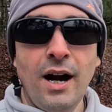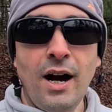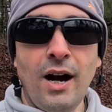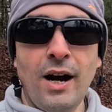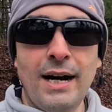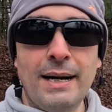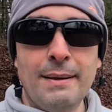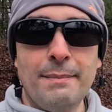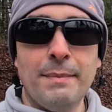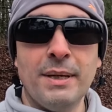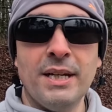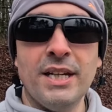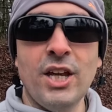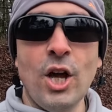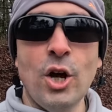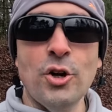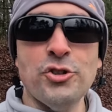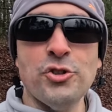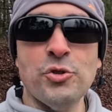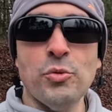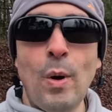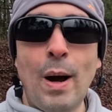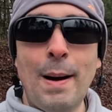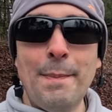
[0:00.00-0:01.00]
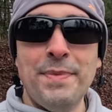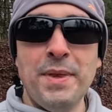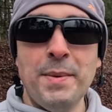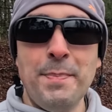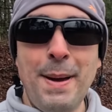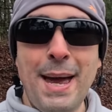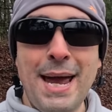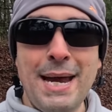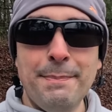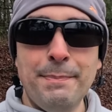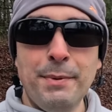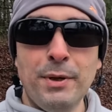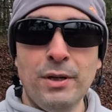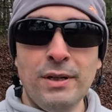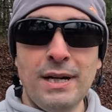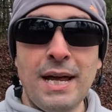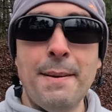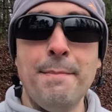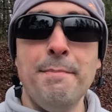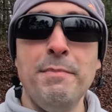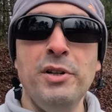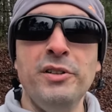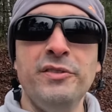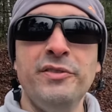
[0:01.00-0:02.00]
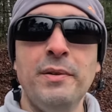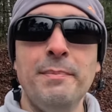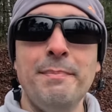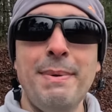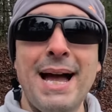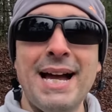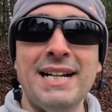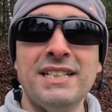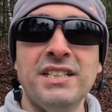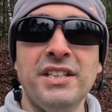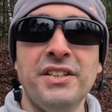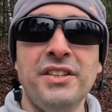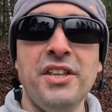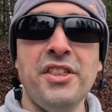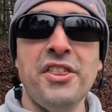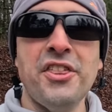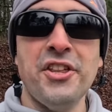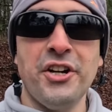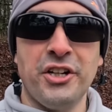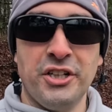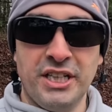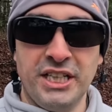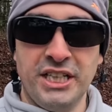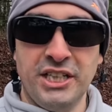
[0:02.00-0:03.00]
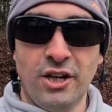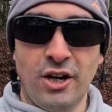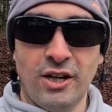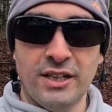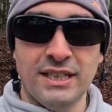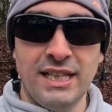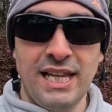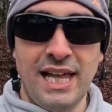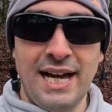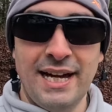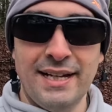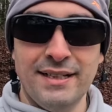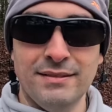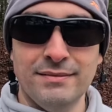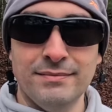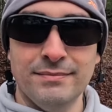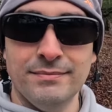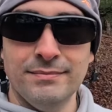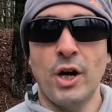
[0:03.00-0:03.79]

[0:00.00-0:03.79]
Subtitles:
right, I'm gonna go swap the paper and move them back to the 30-yard line.